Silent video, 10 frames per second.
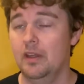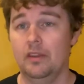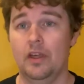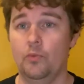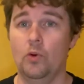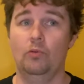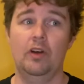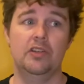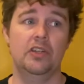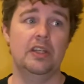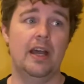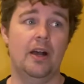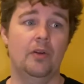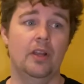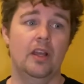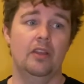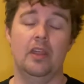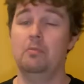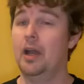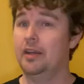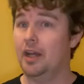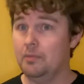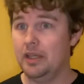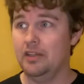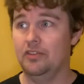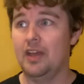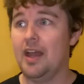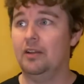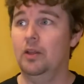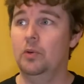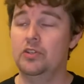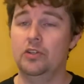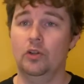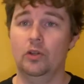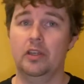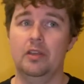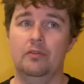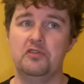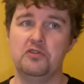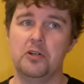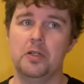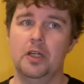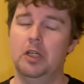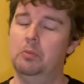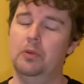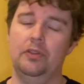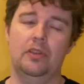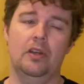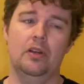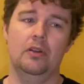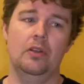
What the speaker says: They won't let you down. They might not be exactly what you're looking for, but they're